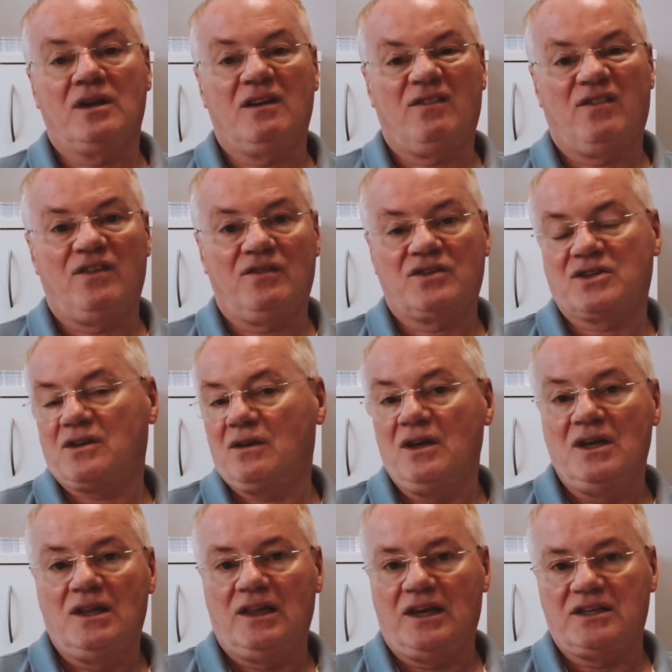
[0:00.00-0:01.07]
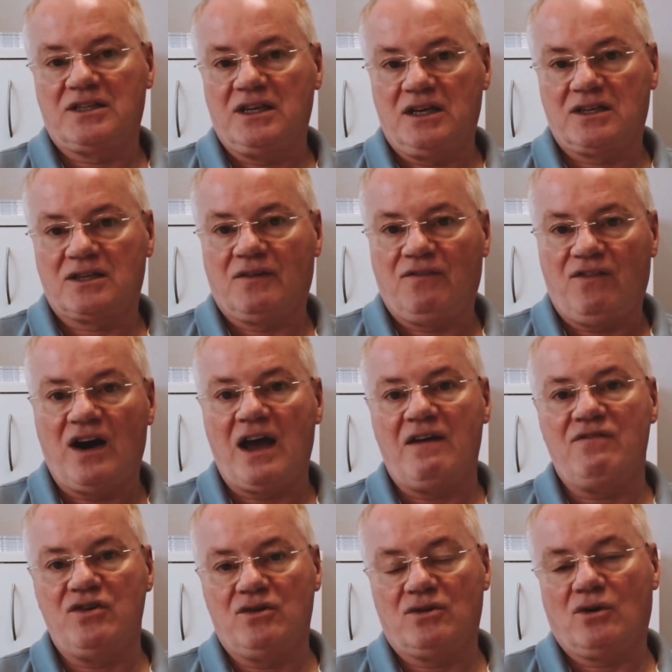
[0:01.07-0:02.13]
if it's let's say it's a
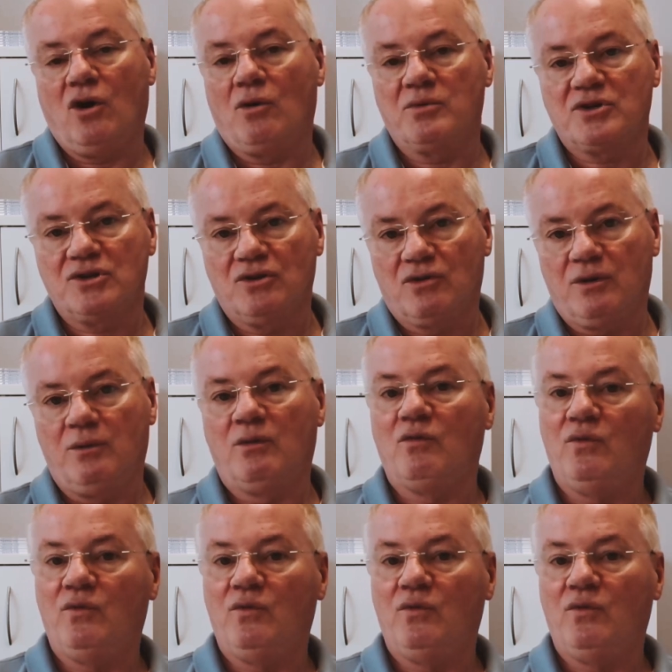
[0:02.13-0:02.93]
5-year option agreement,